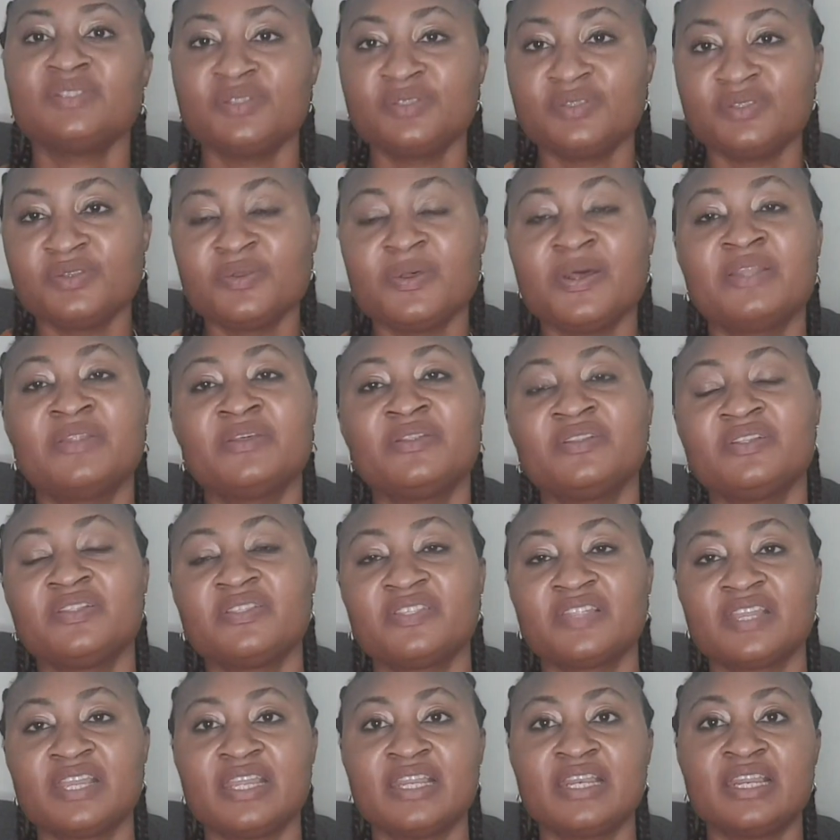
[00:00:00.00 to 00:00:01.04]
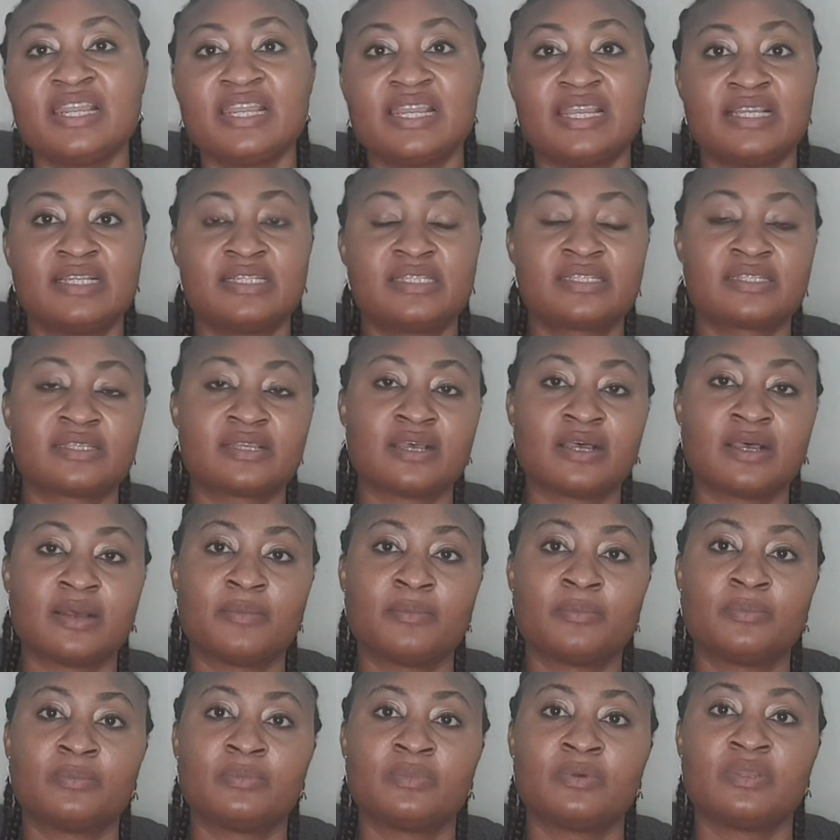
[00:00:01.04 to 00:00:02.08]
So another thing is
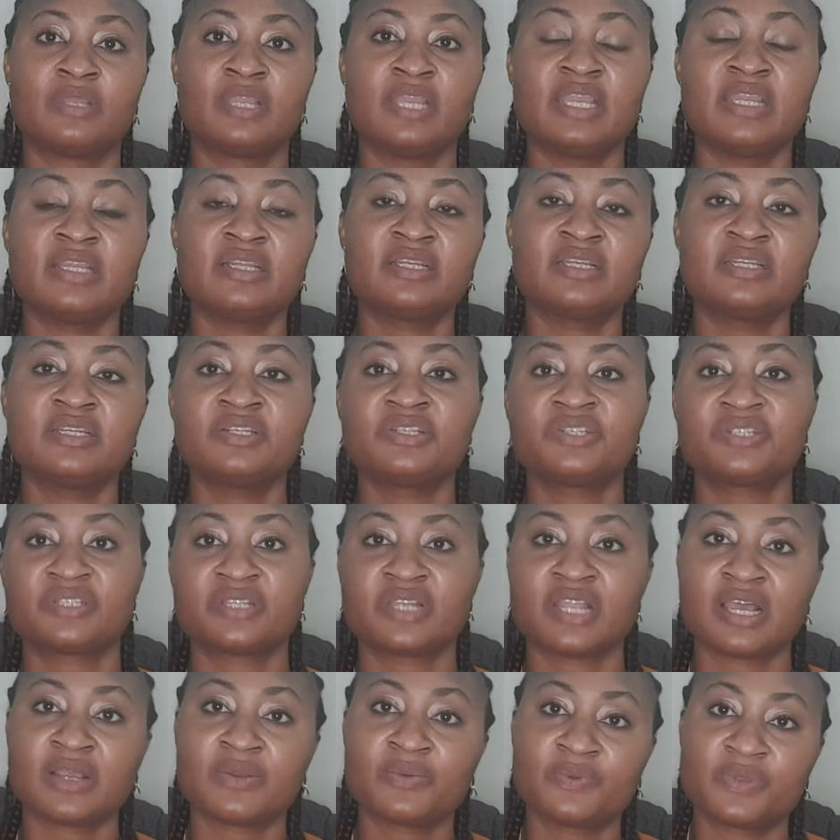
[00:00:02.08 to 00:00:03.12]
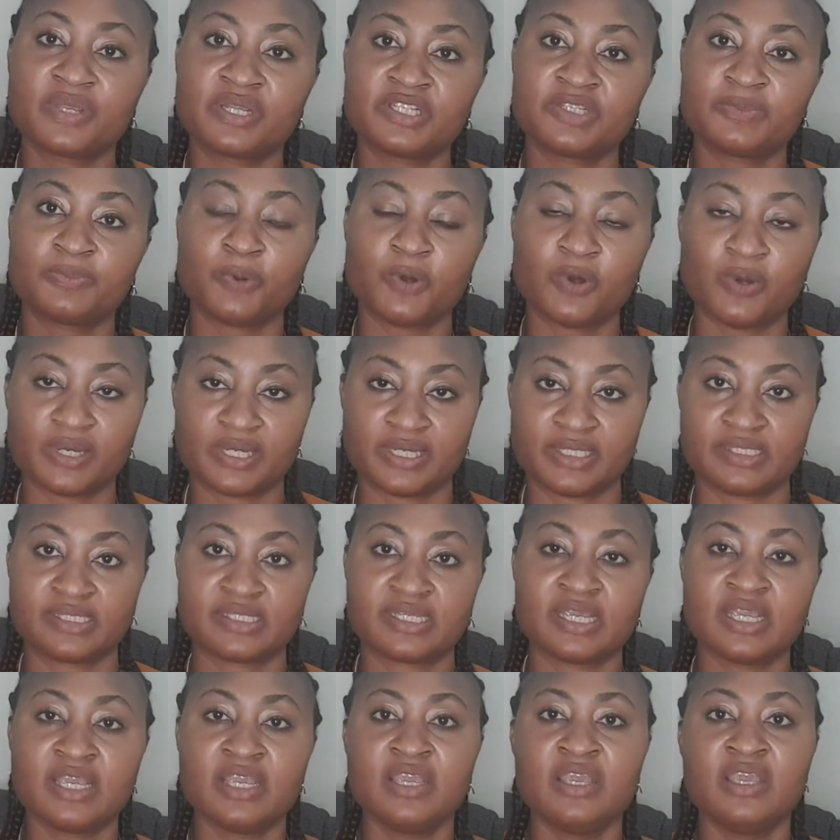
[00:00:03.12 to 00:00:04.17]
English language
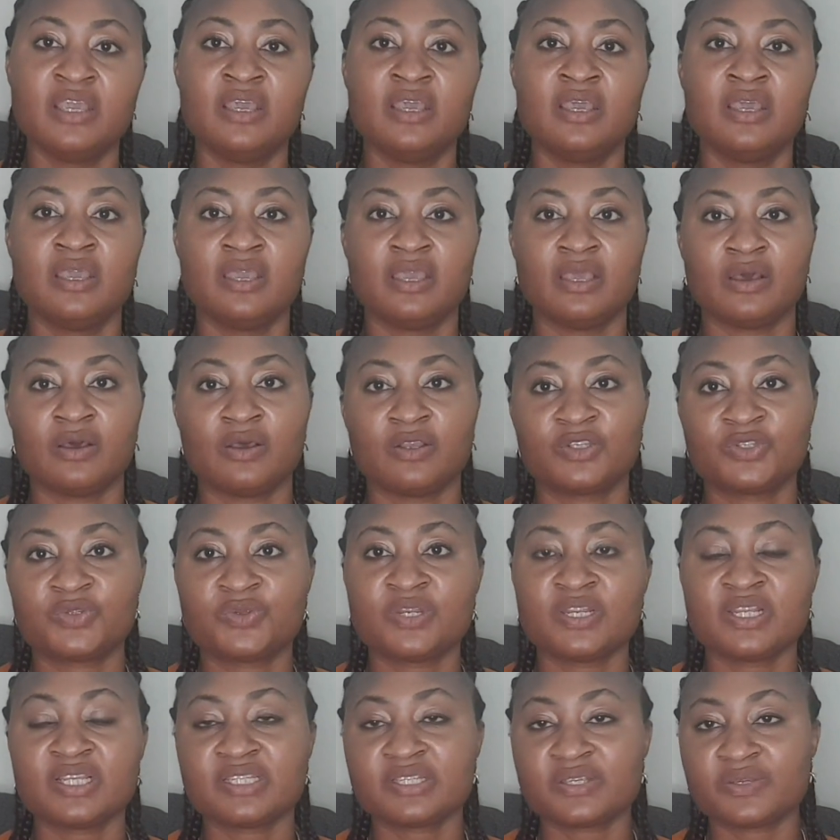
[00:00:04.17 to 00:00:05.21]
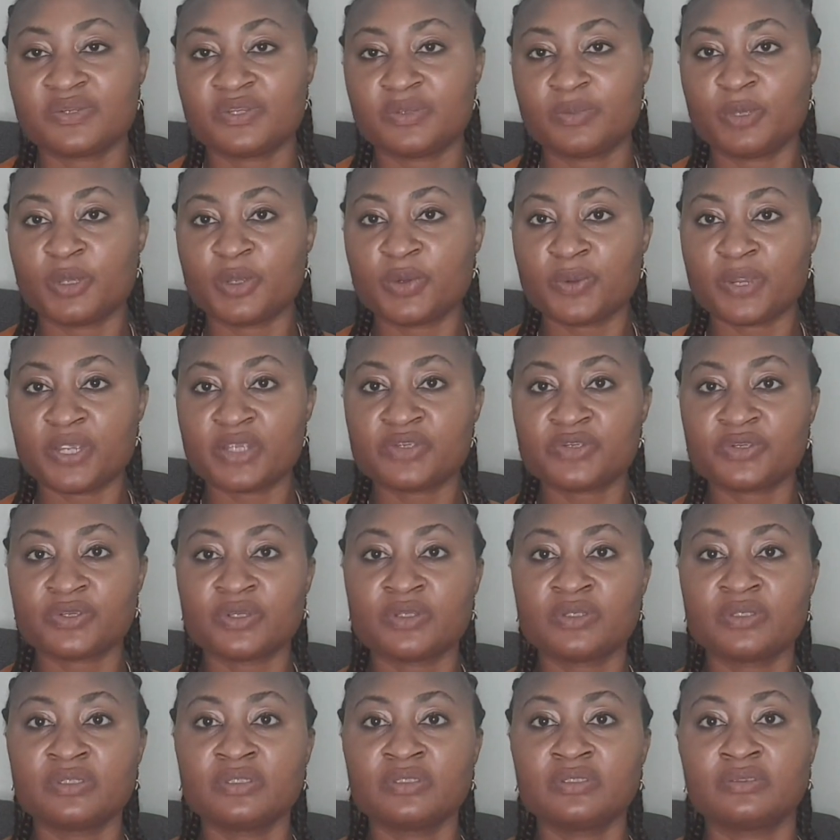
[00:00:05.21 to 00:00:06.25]
point. Australia Skilled
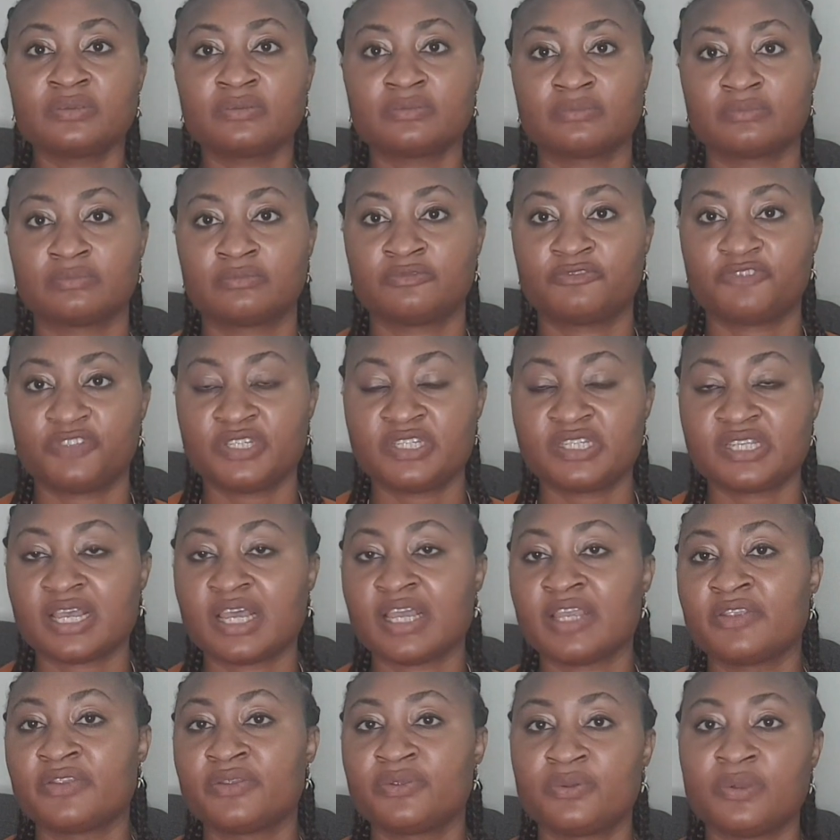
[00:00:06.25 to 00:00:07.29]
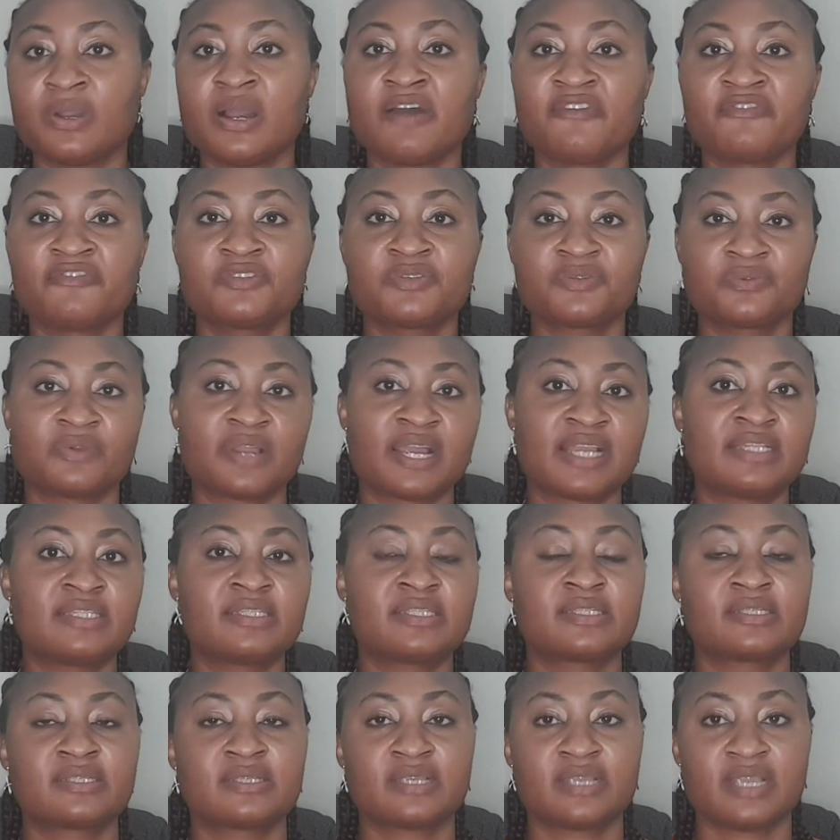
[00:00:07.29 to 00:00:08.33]
Immigration Visa, you have to
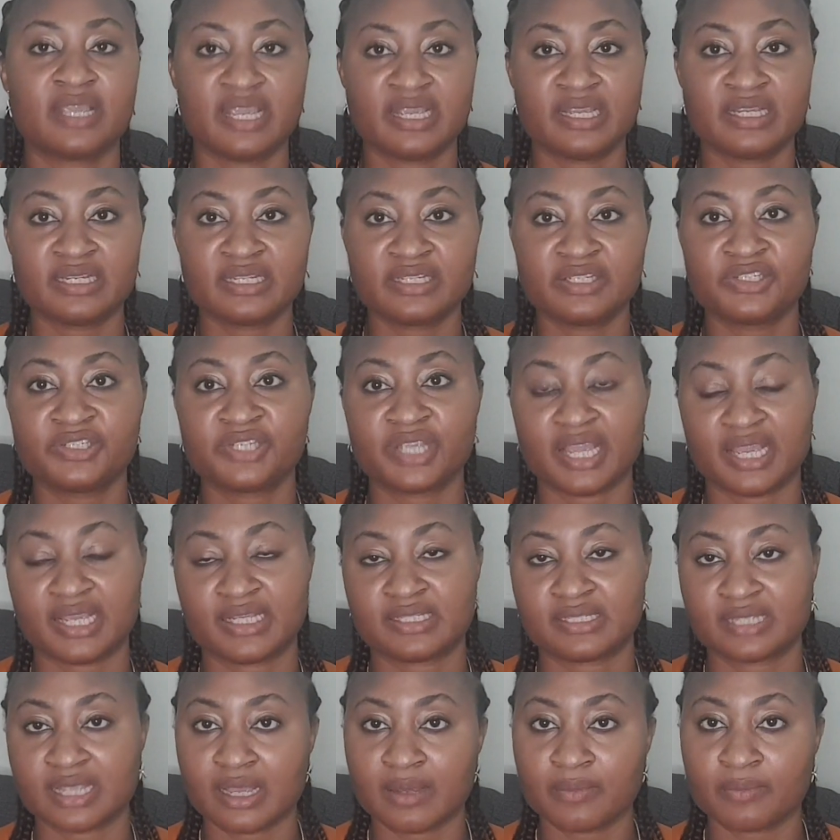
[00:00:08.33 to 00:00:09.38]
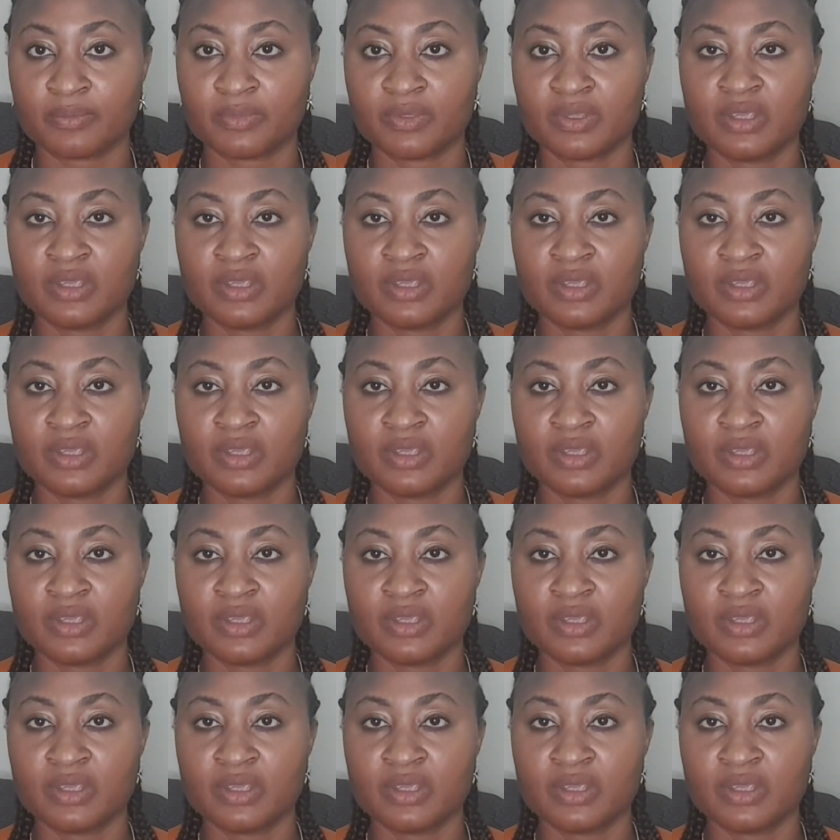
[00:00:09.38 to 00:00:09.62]
write English exam.